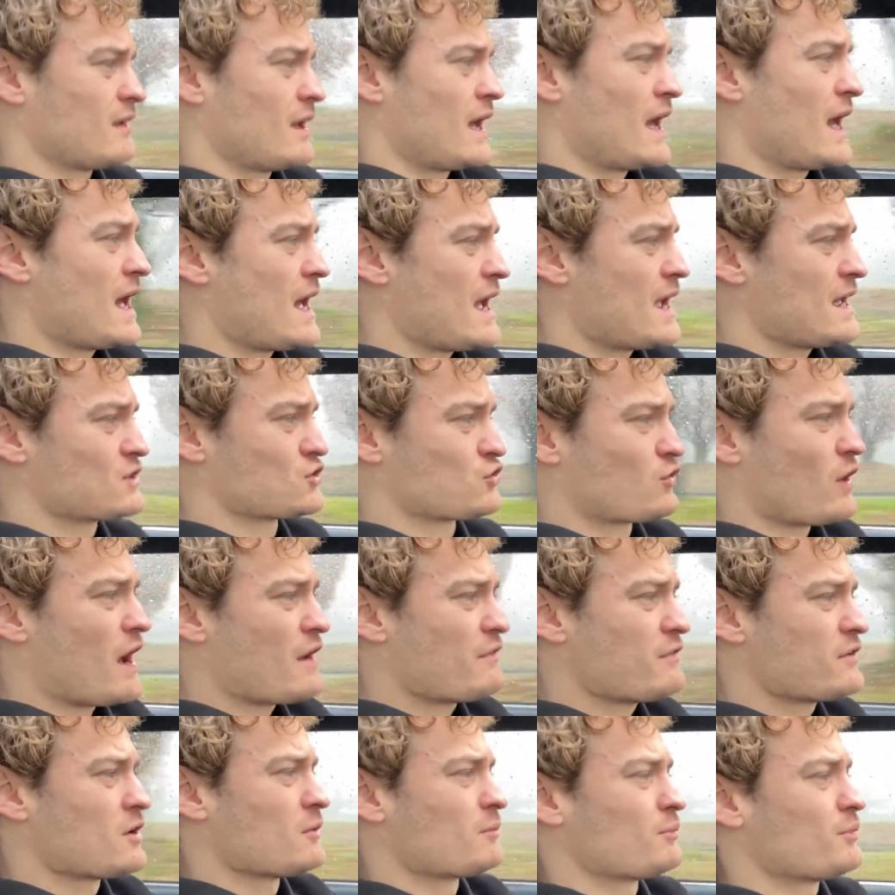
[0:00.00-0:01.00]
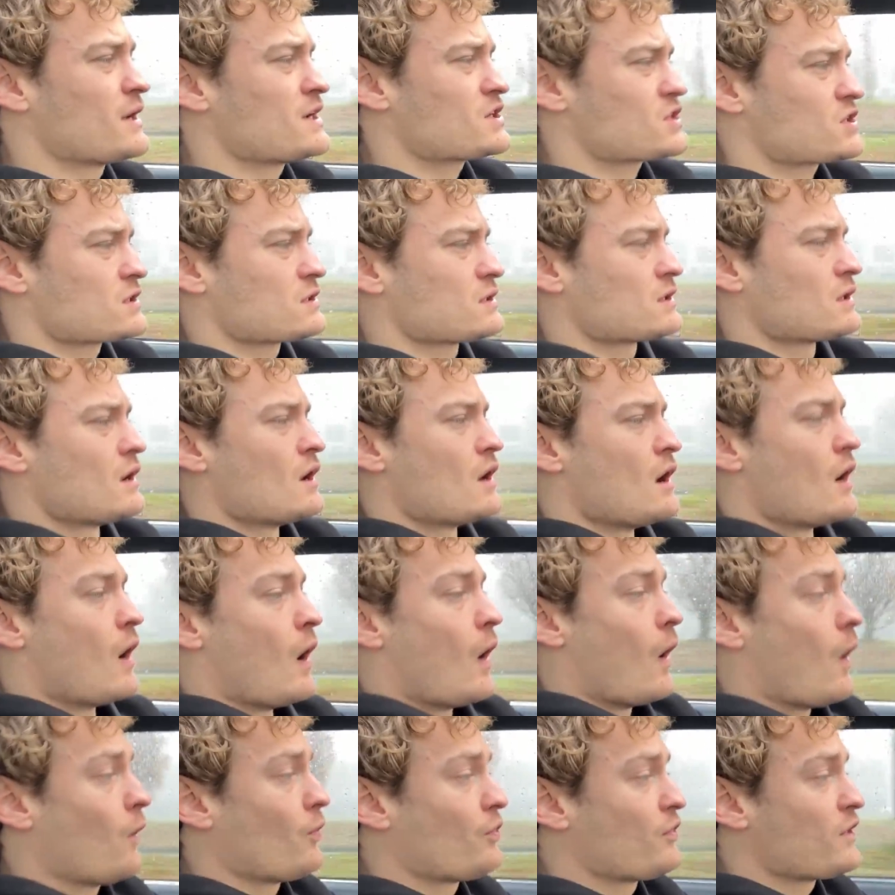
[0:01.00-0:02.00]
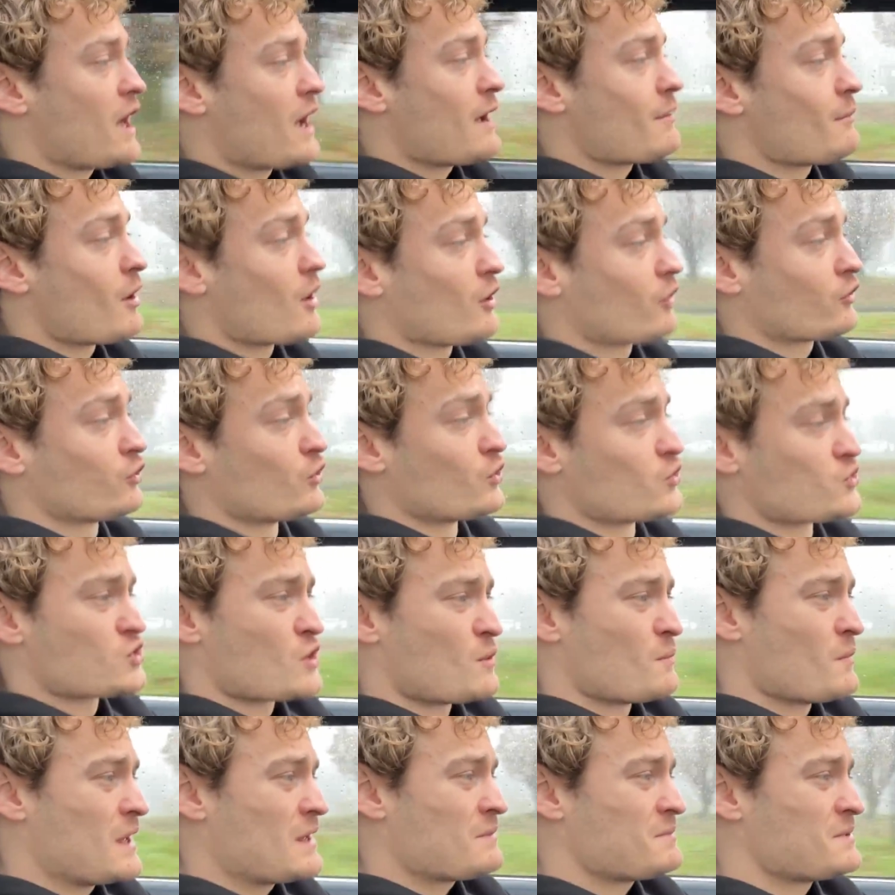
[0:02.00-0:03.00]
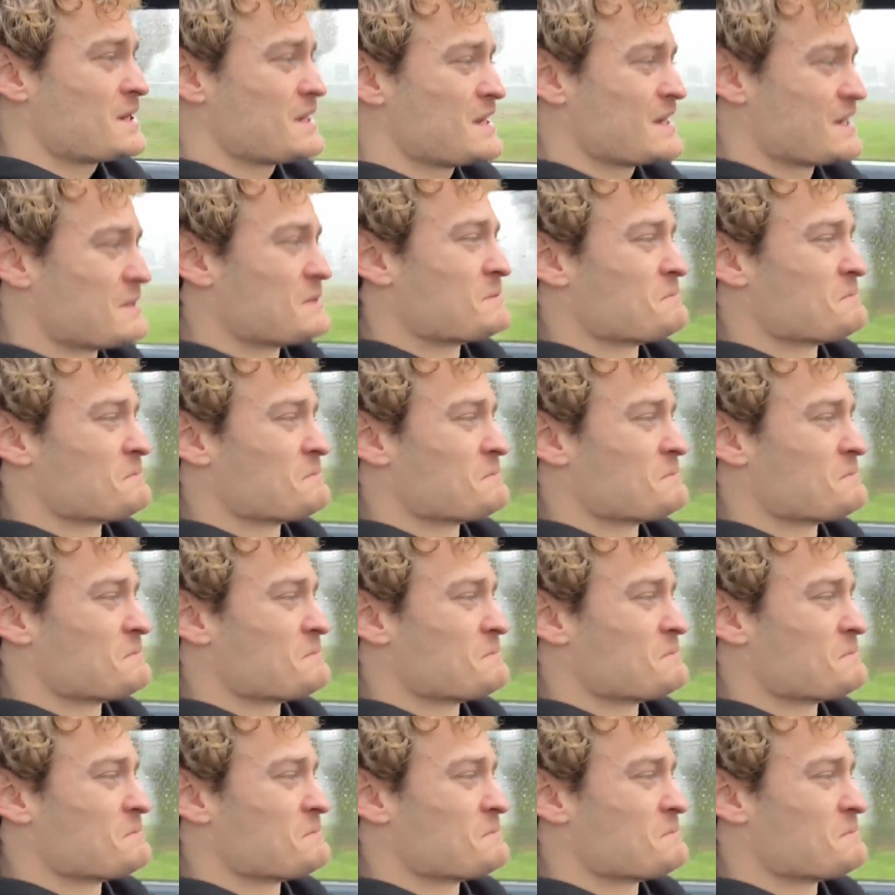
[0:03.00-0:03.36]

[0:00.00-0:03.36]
a driving impression on the MR2, so maybe